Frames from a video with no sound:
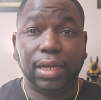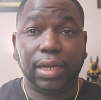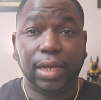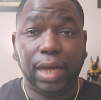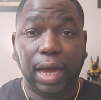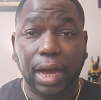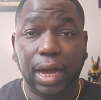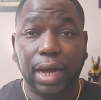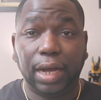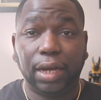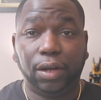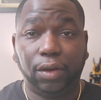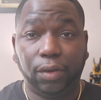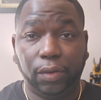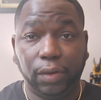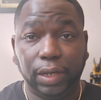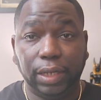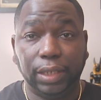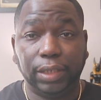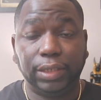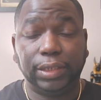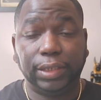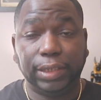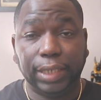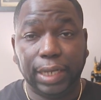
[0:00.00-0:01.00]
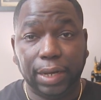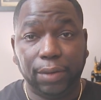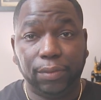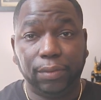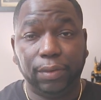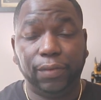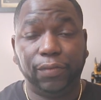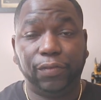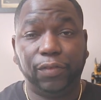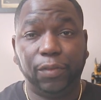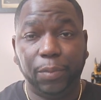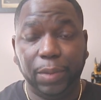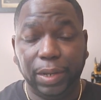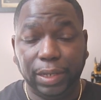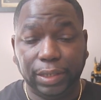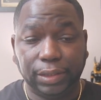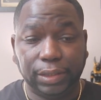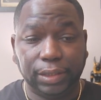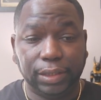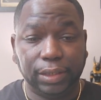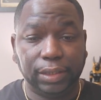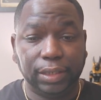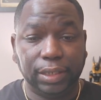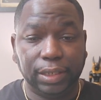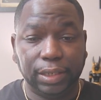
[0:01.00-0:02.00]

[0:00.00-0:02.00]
concrete, sound information.